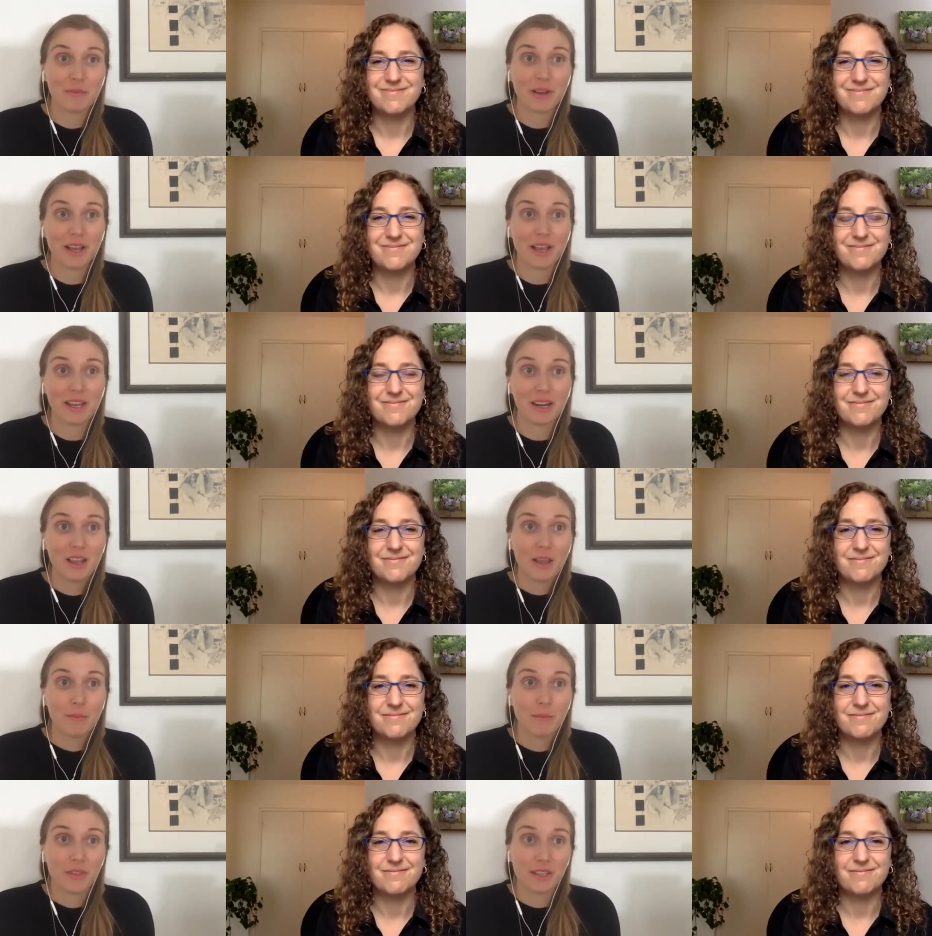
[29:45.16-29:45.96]
Speaker 1: but,
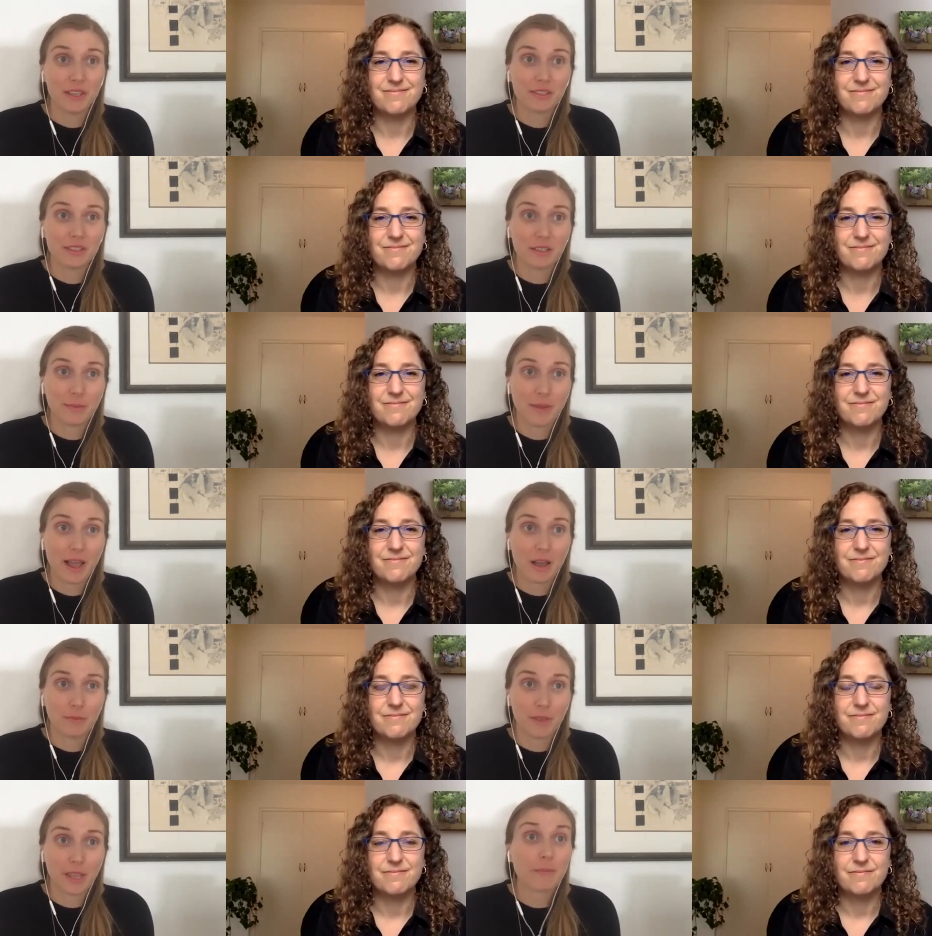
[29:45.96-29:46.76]
but this is
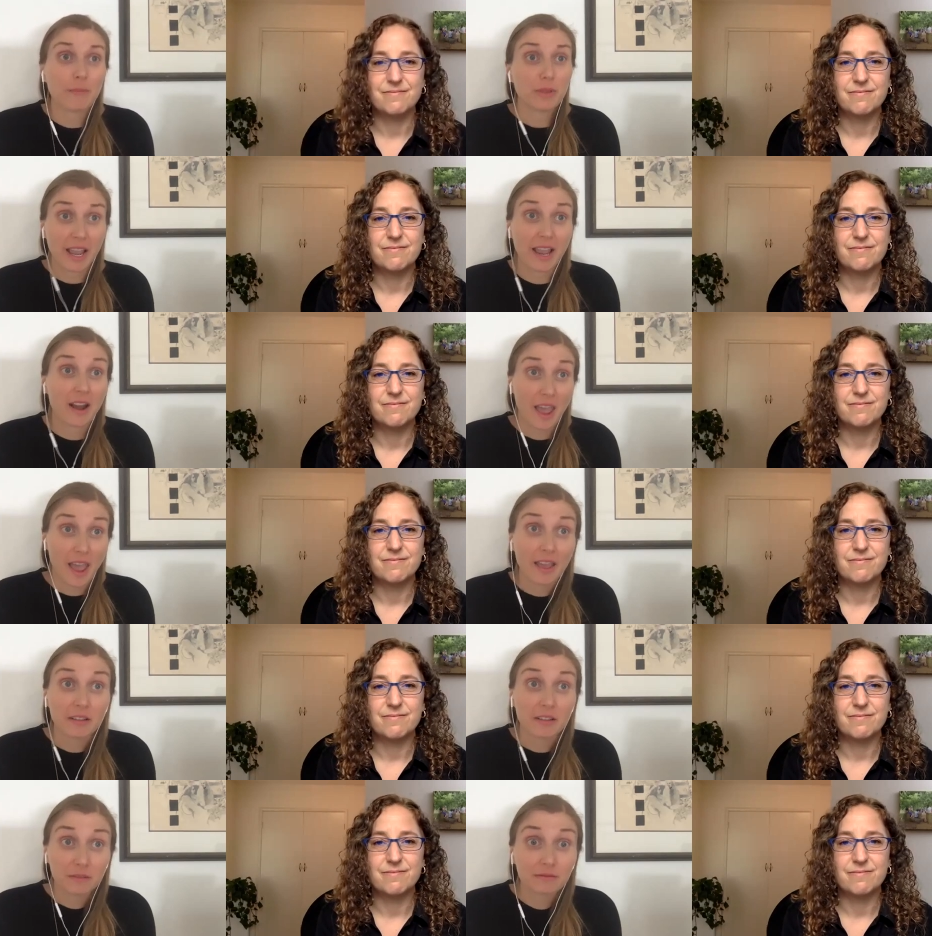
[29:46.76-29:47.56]
about being plan
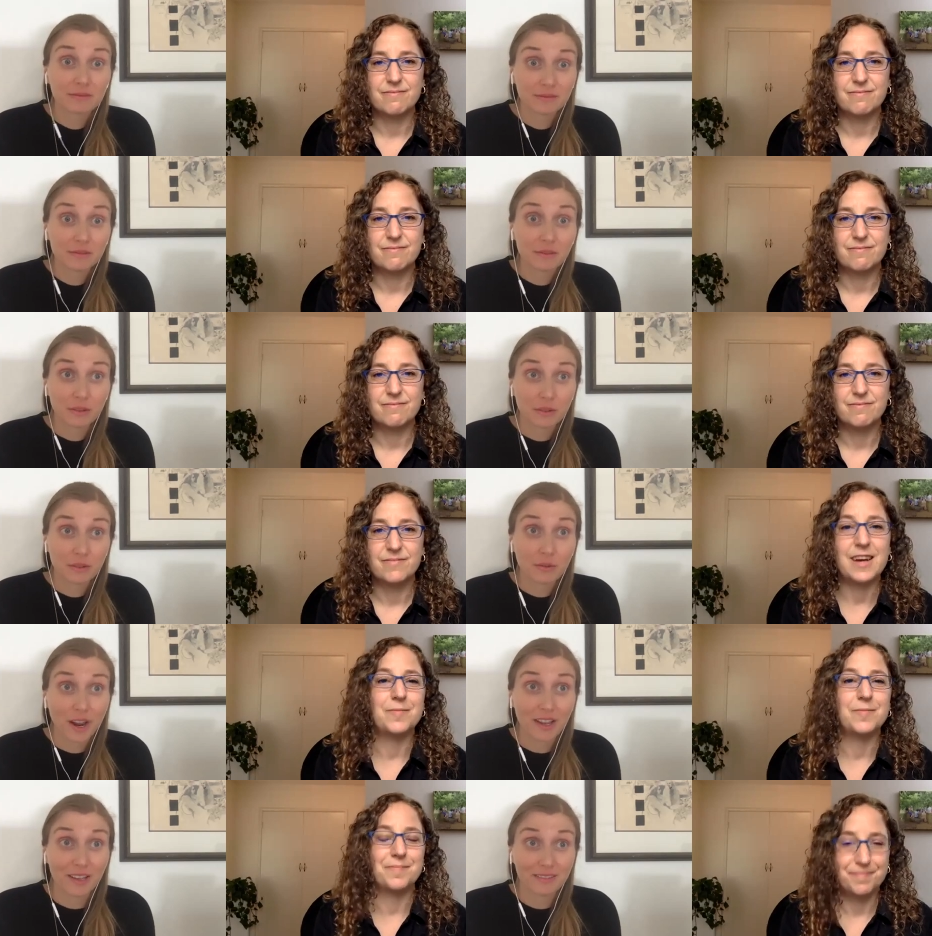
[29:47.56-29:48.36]
A,
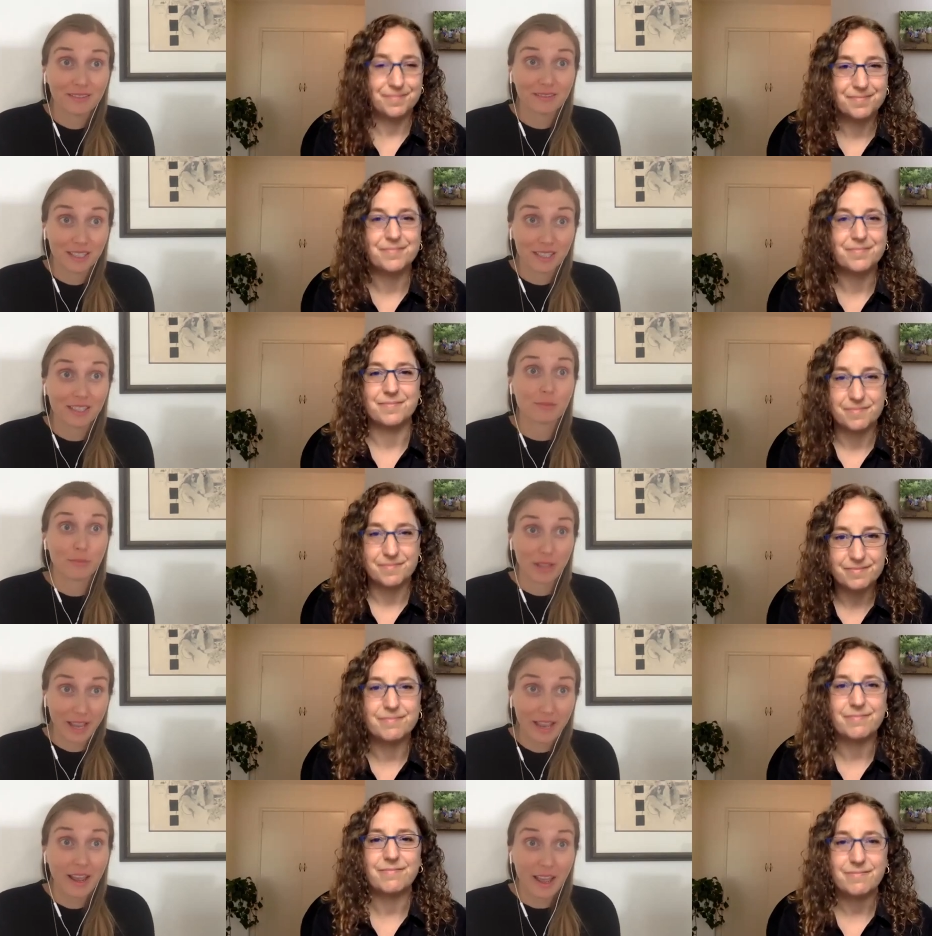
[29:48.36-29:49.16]
right? Yeah. This is
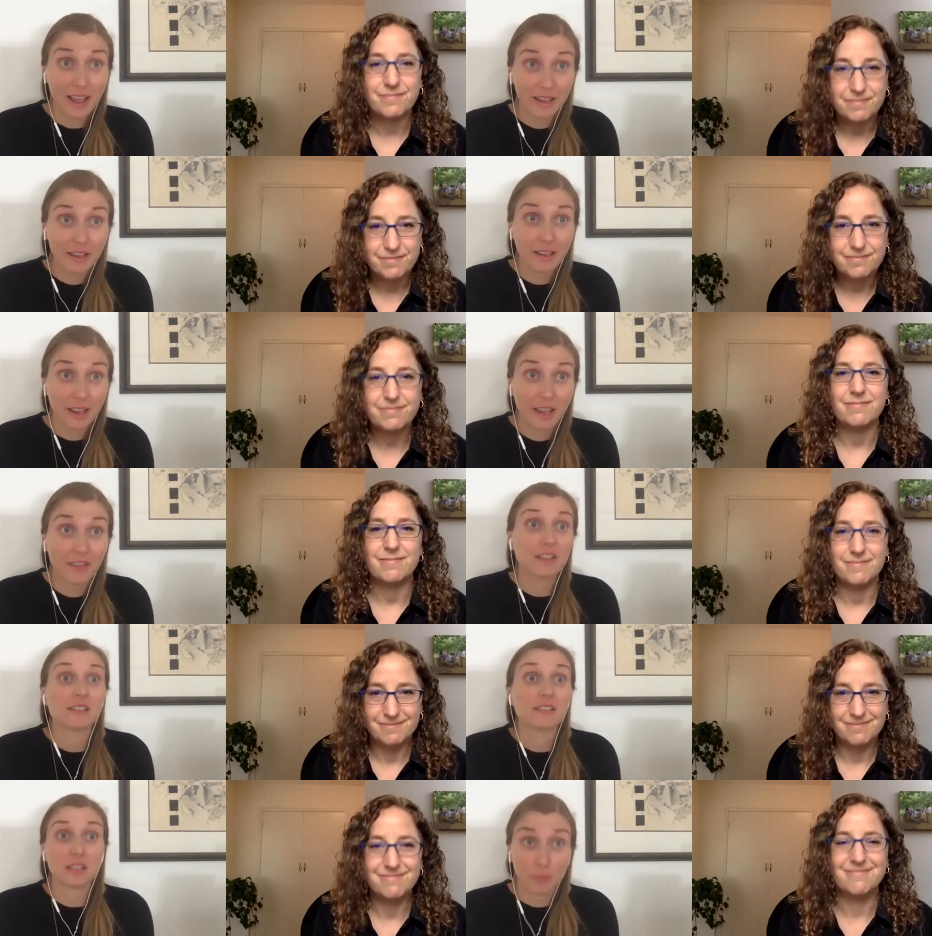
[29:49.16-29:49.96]
plan A
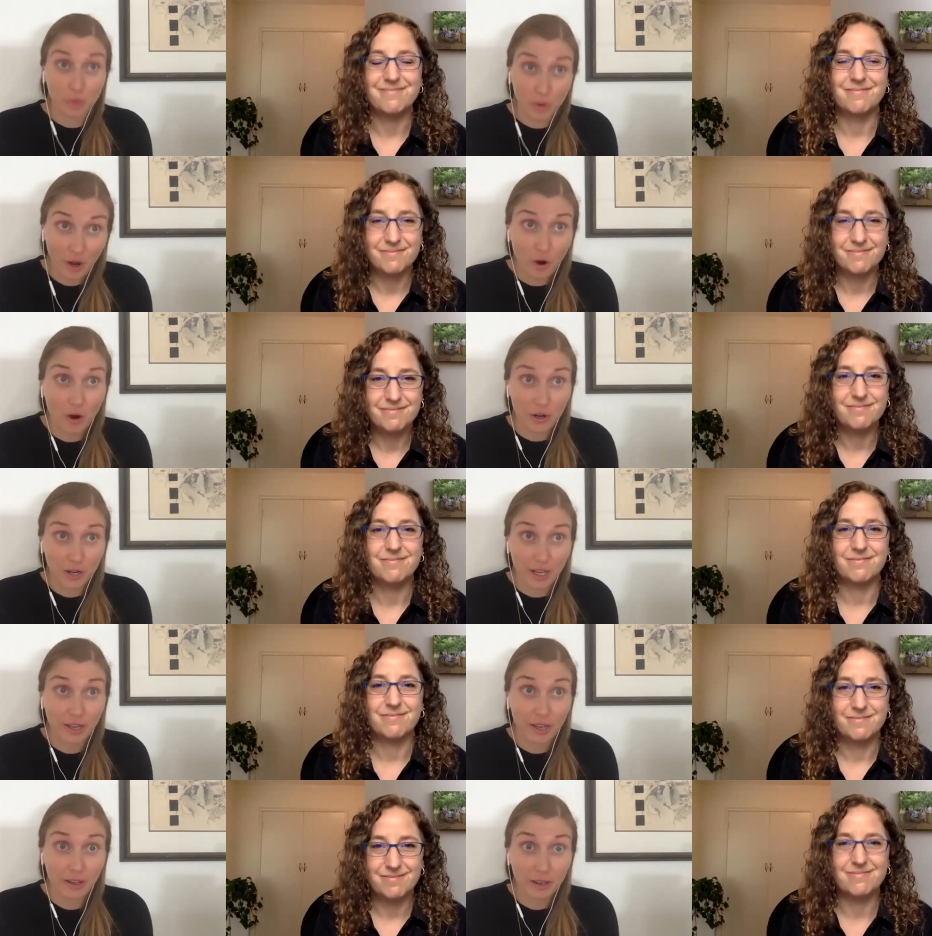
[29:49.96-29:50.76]
and this is the
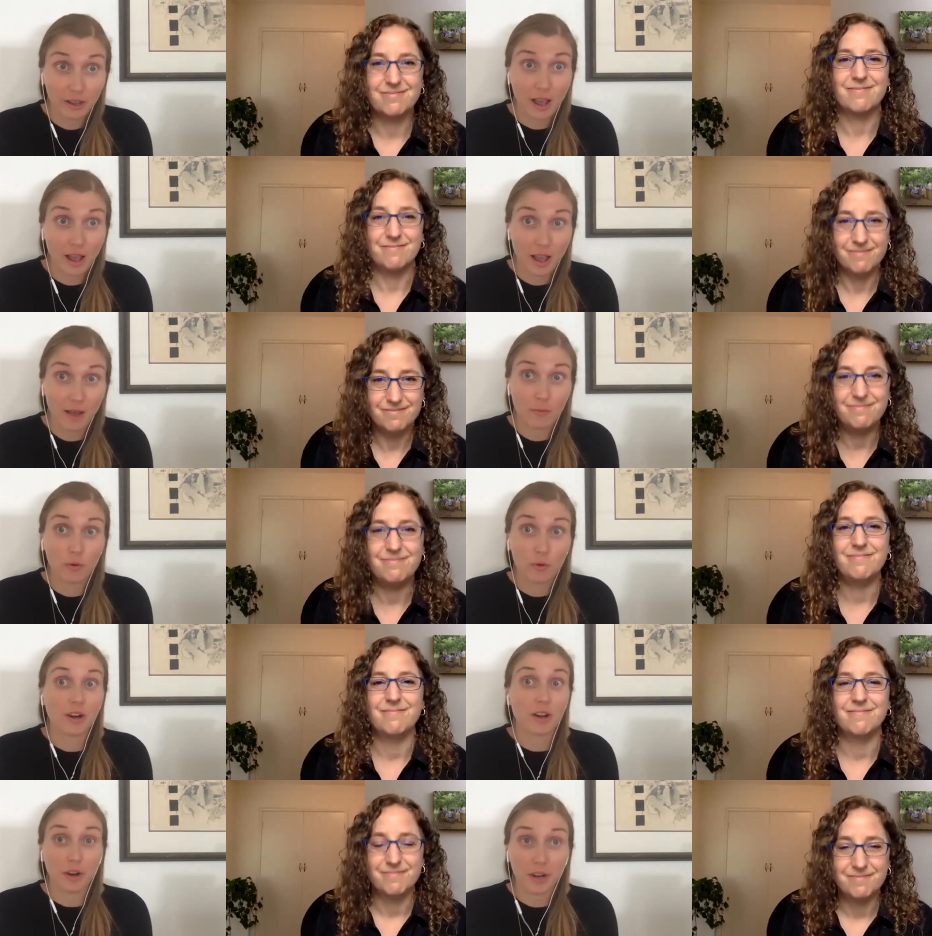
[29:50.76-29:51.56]
priority um,
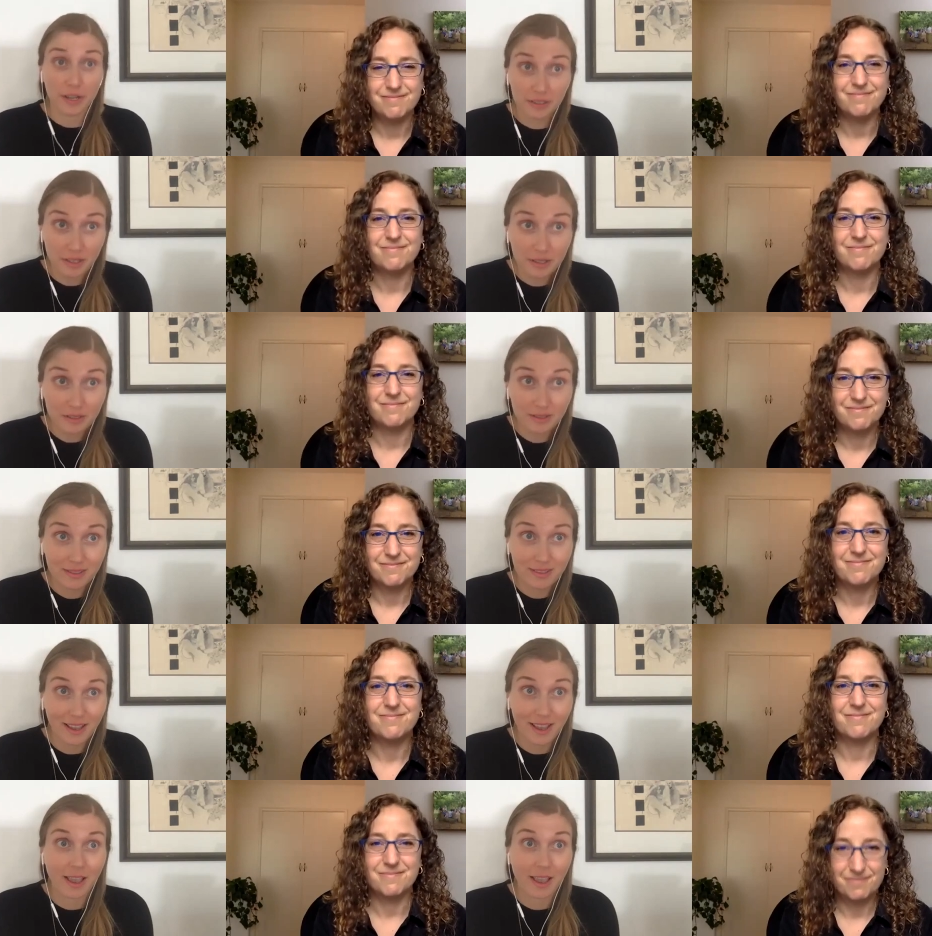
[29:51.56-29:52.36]
we're in a
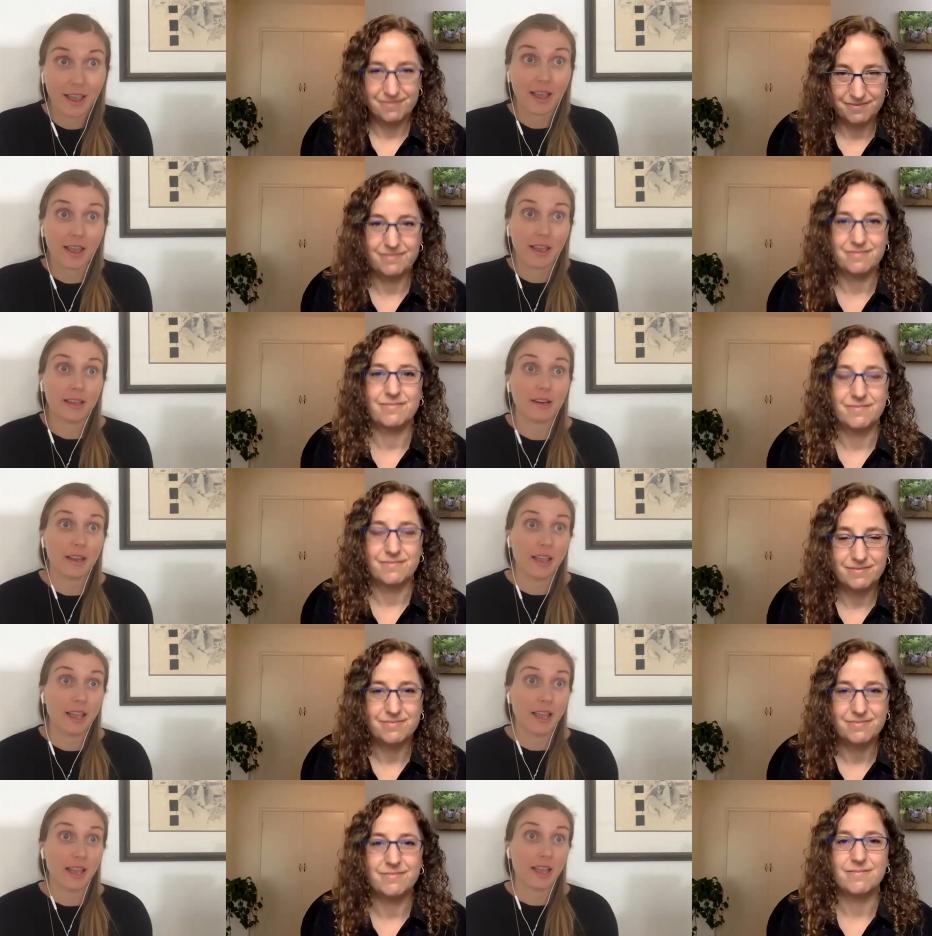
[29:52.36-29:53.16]
crisis
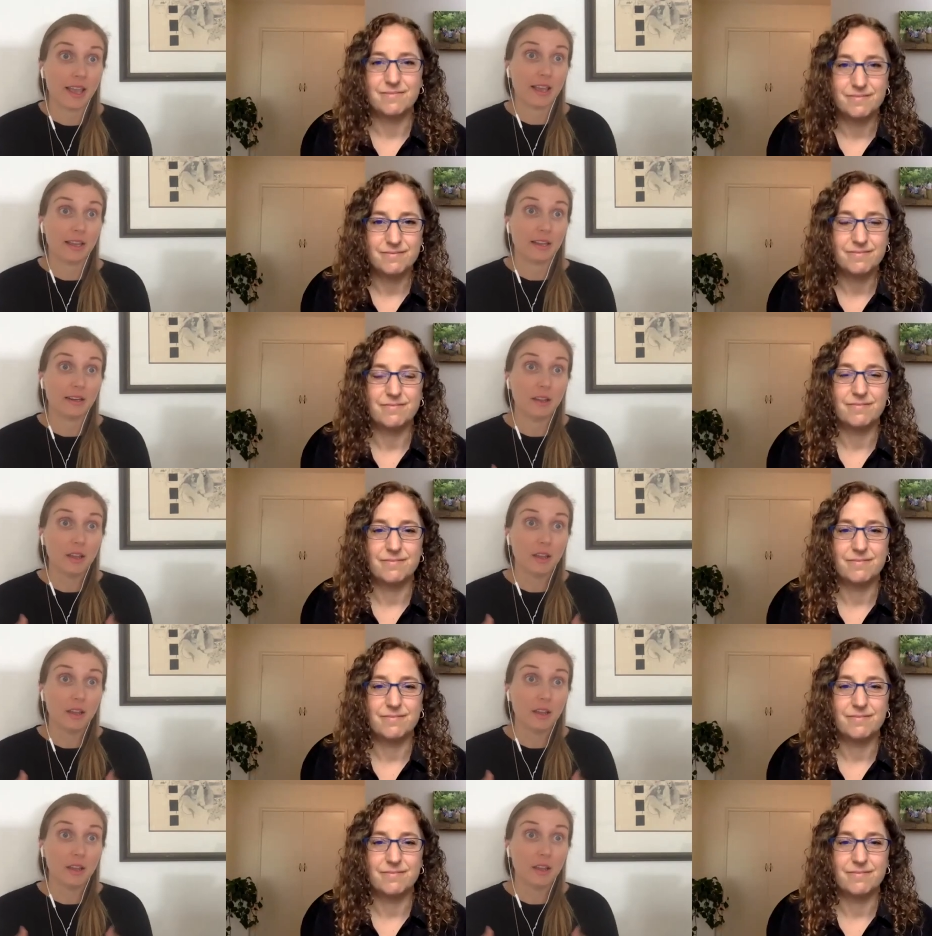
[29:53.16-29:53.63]
and and